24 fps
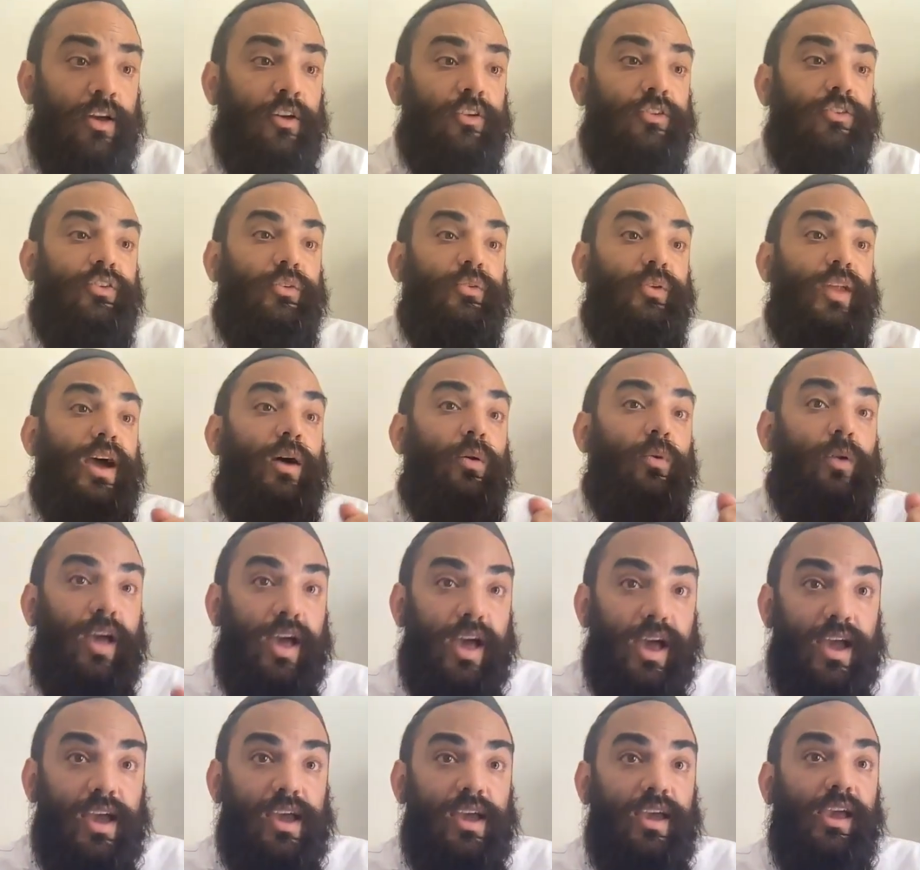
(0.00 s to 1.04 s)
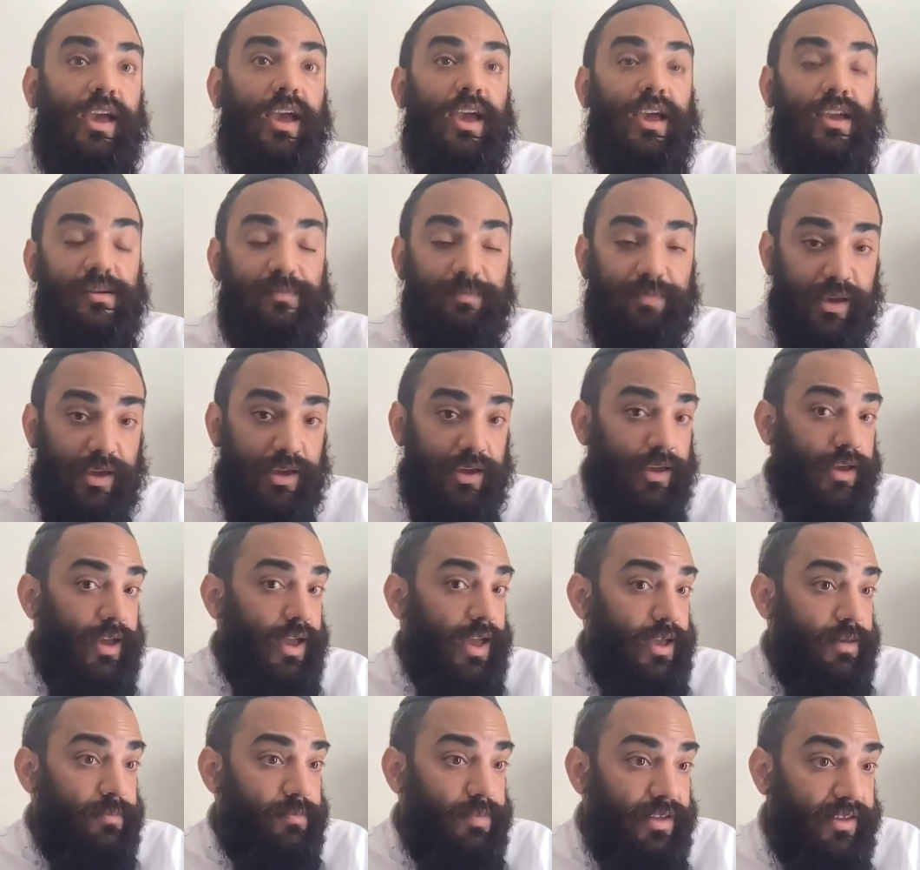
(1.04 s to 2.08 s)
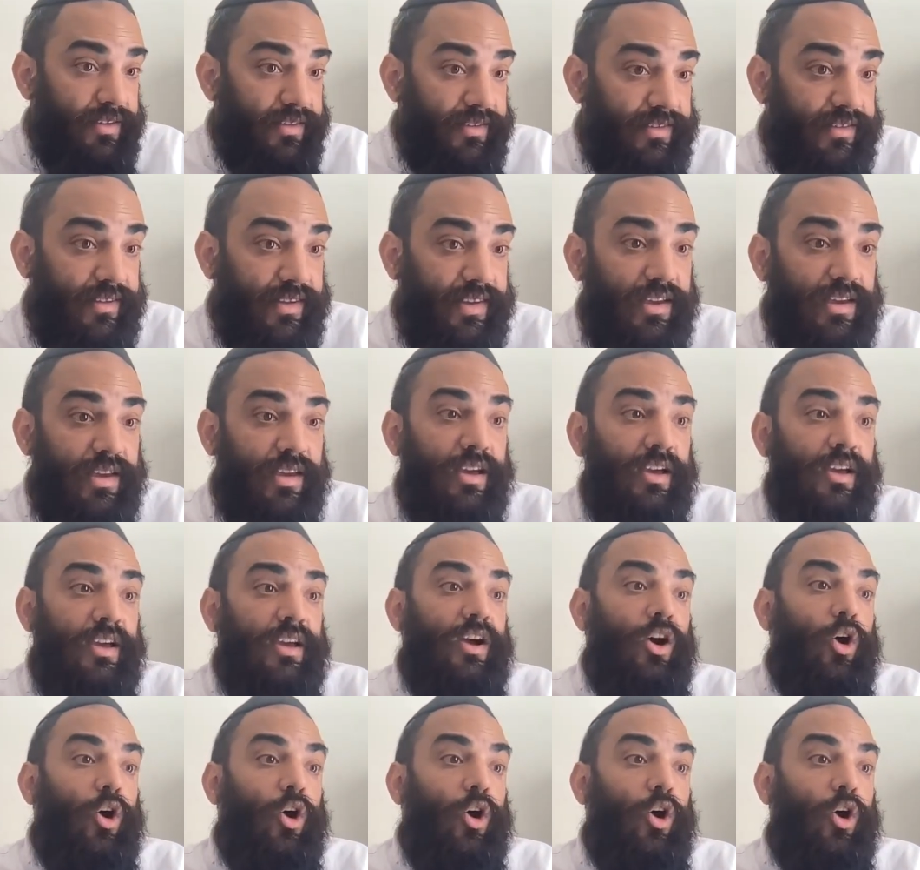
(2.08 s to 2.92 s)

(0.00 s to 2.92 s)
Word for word: So now A, A, B, A, B, C,